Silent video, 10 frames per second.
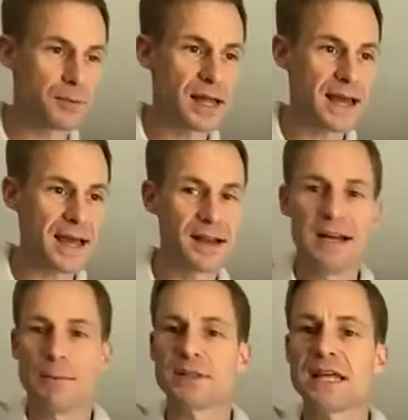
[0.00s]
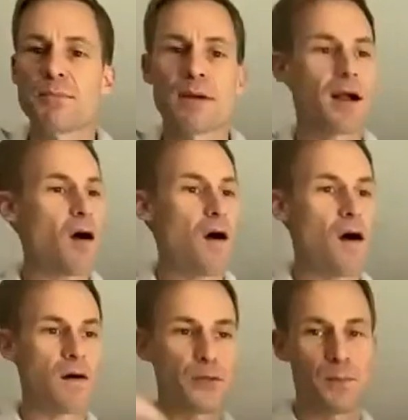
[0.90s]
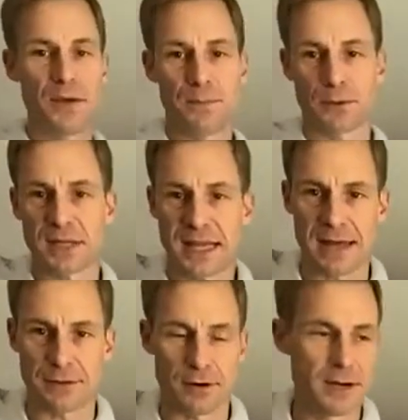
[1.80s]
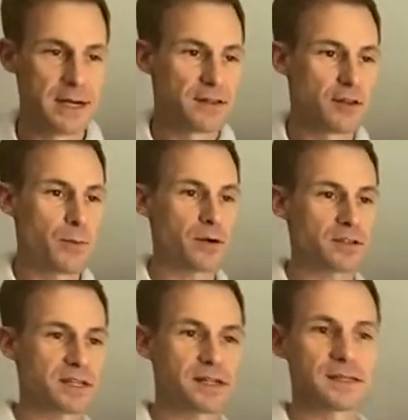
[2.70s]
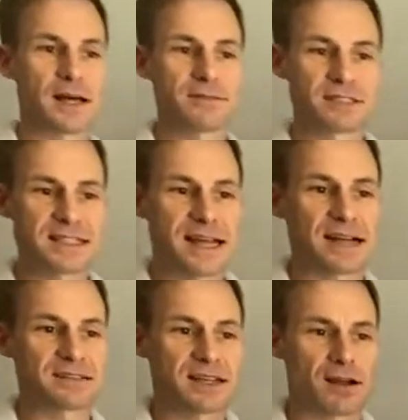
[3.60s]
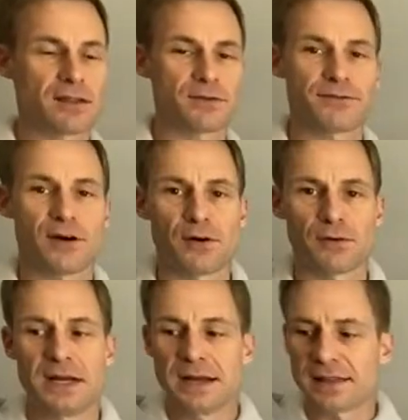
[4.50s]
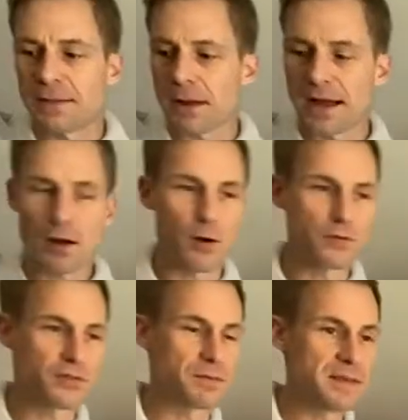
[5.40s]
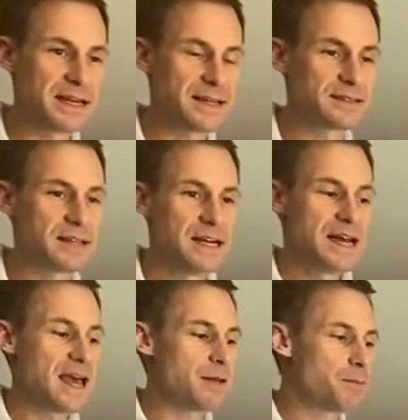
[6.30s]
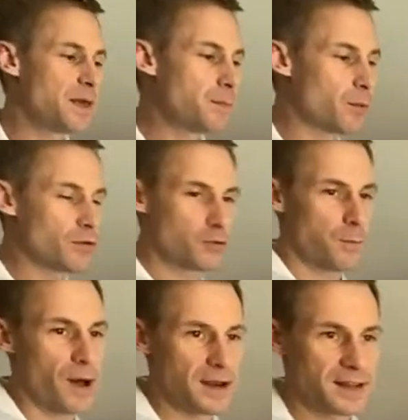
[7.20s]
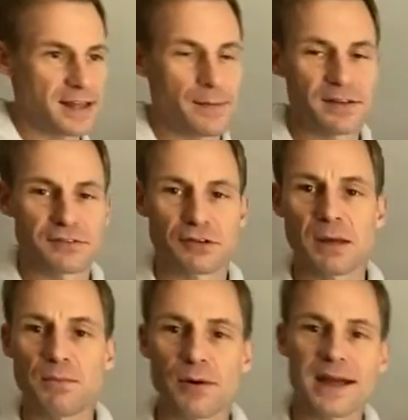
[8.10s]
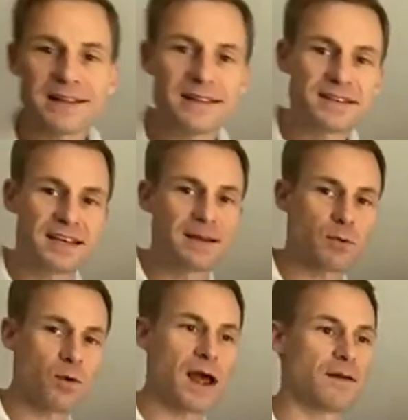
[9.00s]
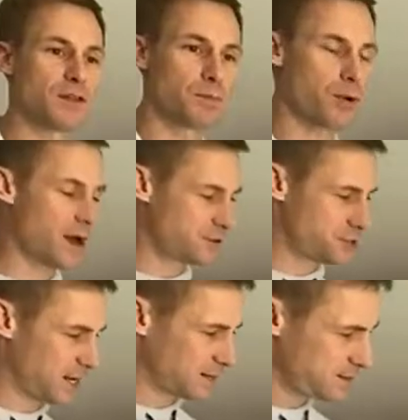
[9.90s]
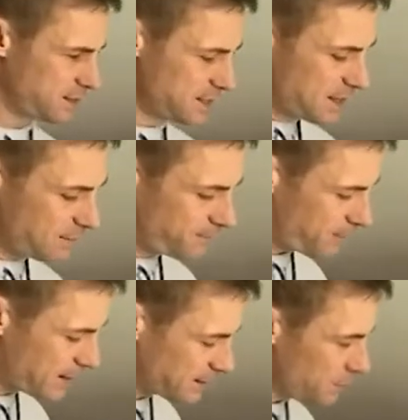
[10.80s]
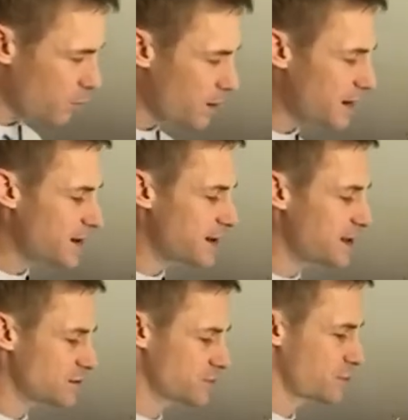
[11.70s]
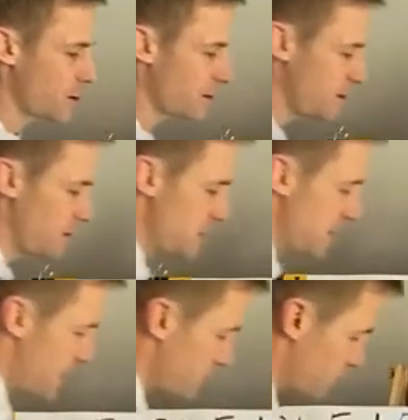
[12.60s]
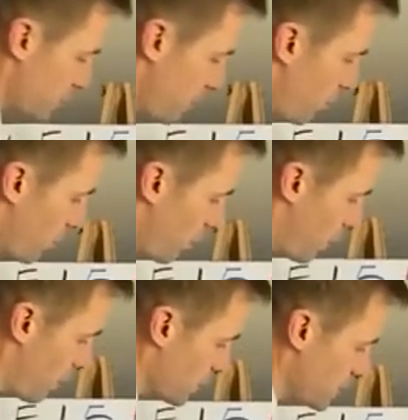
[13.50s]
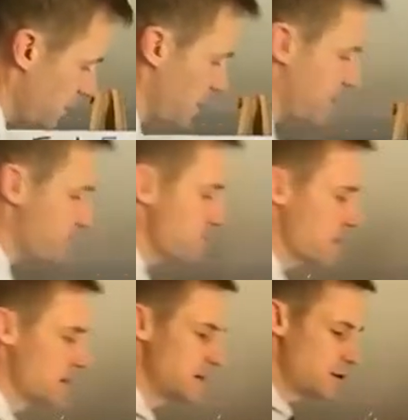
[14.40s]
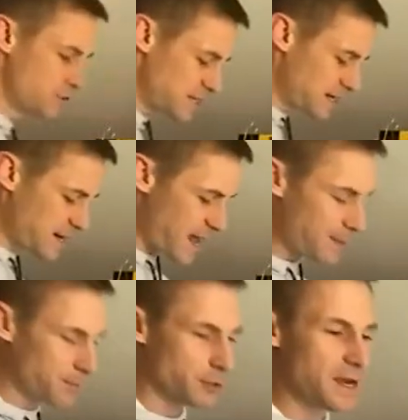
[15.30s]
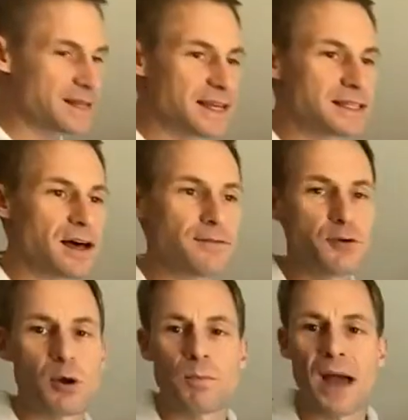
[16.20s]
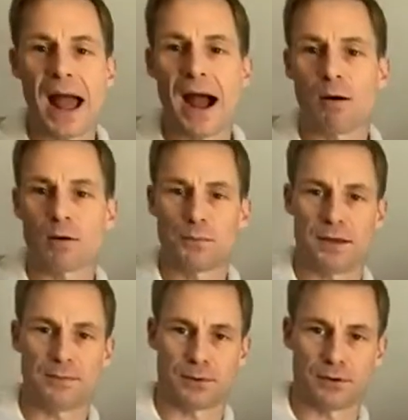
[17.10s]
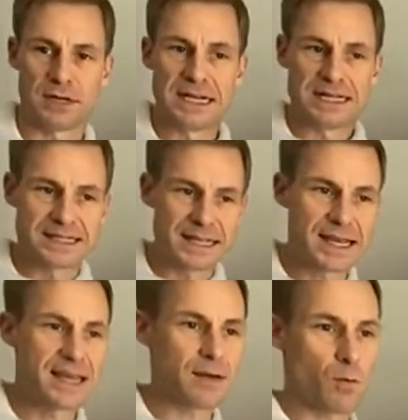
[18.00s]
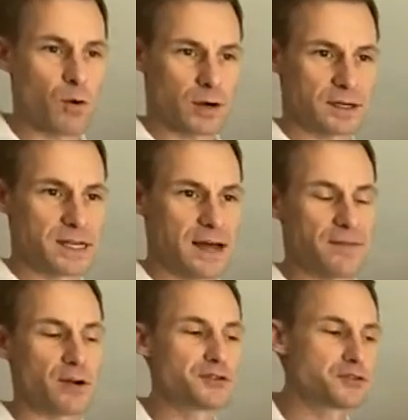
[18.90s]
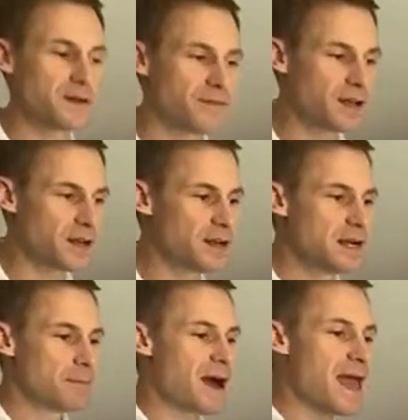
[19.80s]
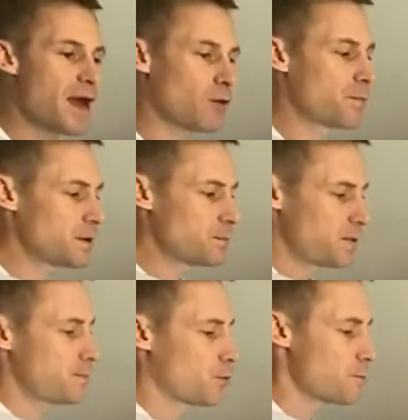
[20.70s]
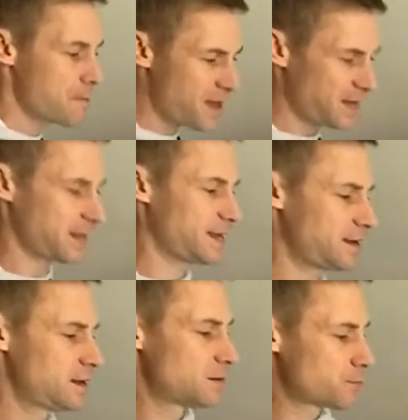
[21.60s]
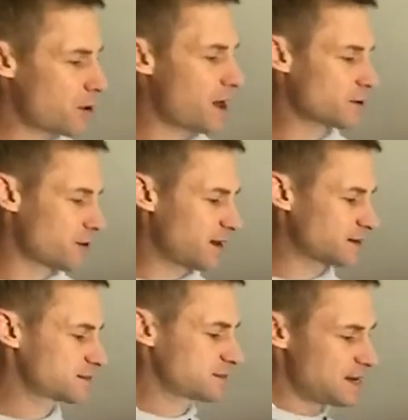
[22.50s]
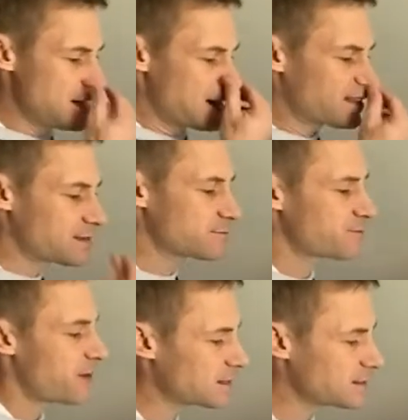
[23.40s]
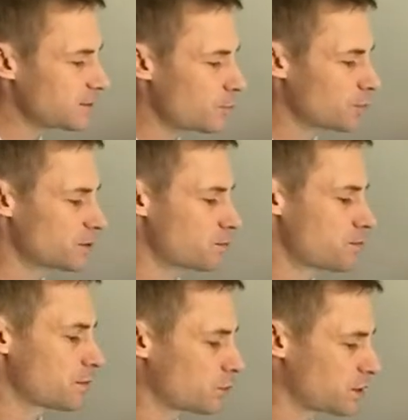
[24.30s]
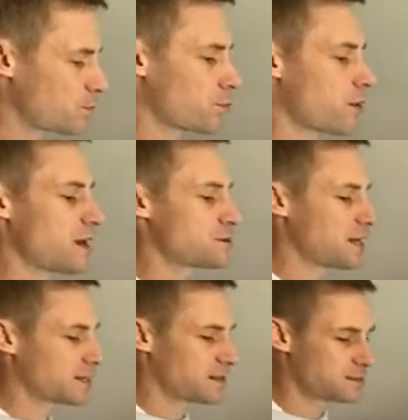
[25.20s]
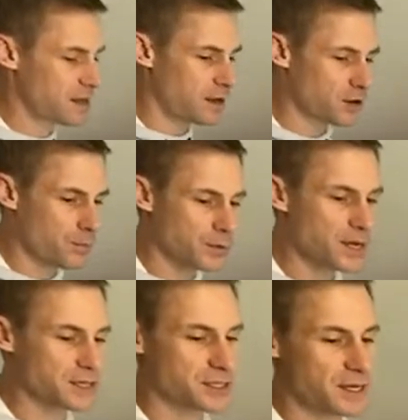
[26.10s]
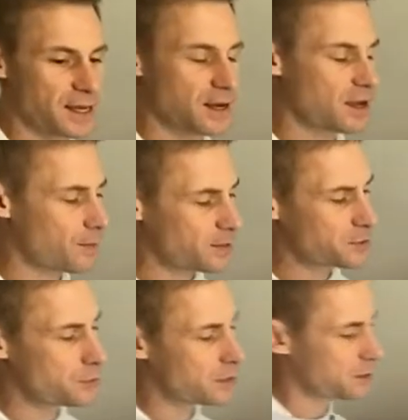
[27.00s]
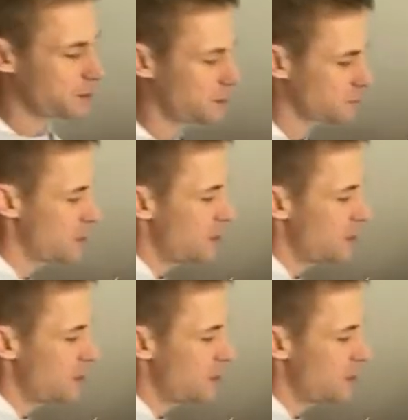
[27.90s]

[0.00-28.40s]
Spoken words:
plan, but they bring all the people together. They're the person that loves to text, get on the phone. They might host the meetings and people respond to them. And so they bring the team around the project. And finally, we're ready to get started. And there's someone on the team who's an enabler, and they love to empower people to get work done. They're driven by helping people making progress. And then finally, when the project is under production and coming to a close,